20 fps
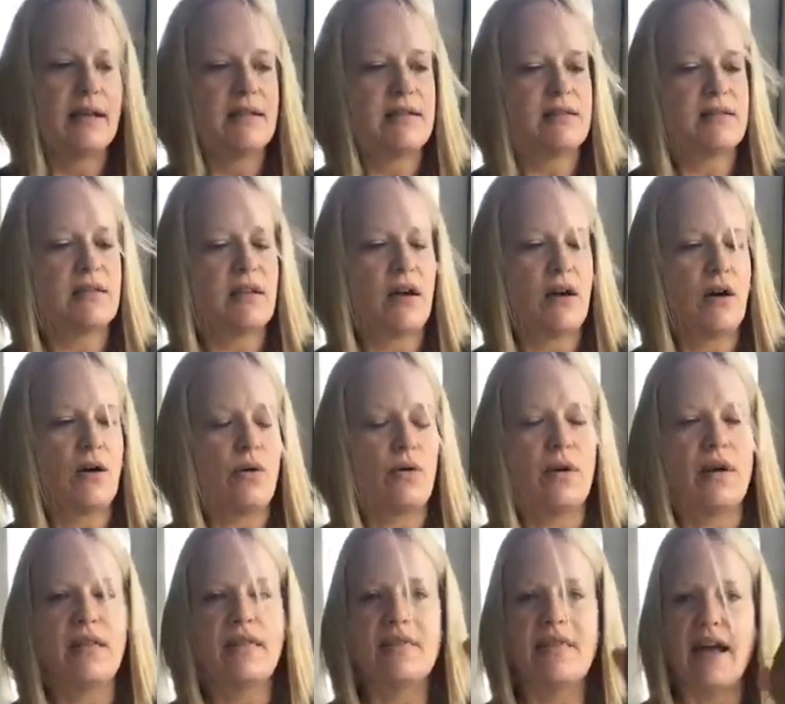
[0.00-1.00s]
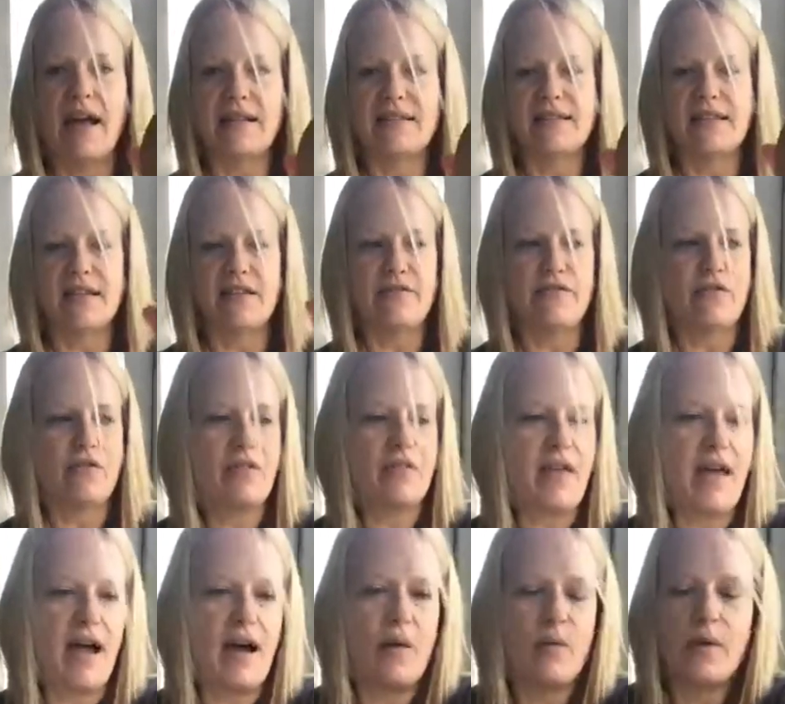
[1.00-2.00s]
So that's it for
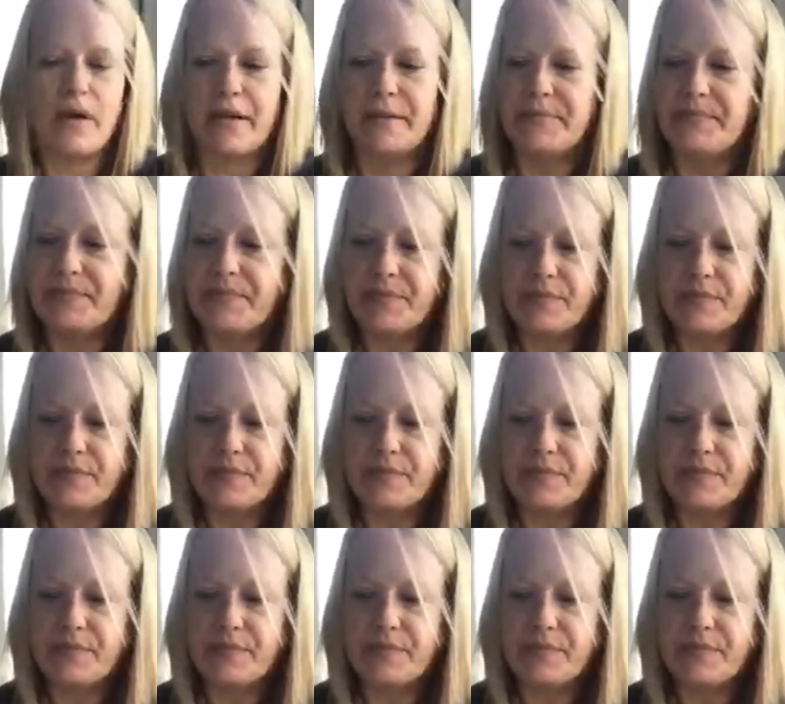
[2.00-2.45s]
that one.